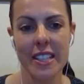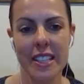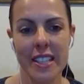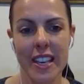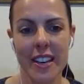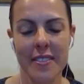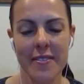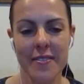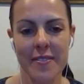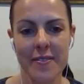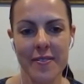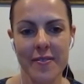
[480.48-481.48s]

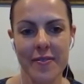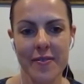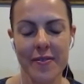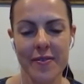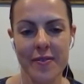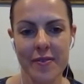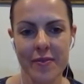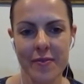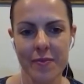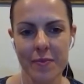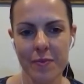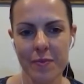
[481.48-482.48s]

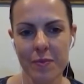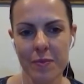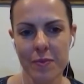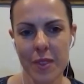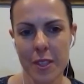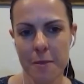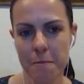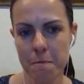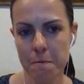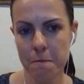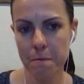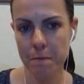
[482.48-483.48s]

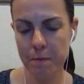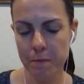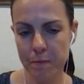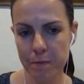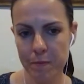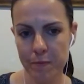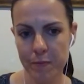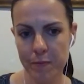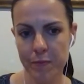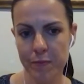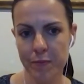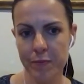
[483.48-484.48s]

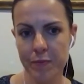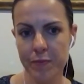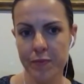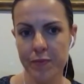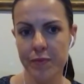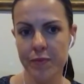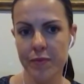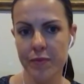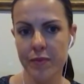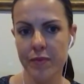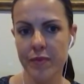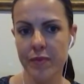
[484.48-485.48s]

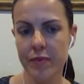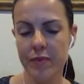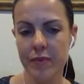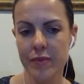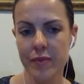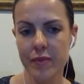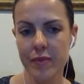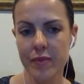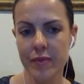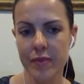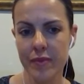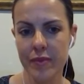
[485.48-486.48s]

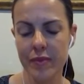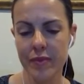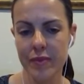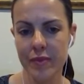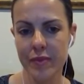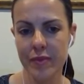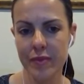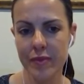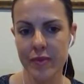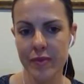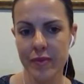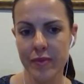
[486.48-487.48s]

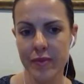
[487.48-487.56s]
The person shown says nothing.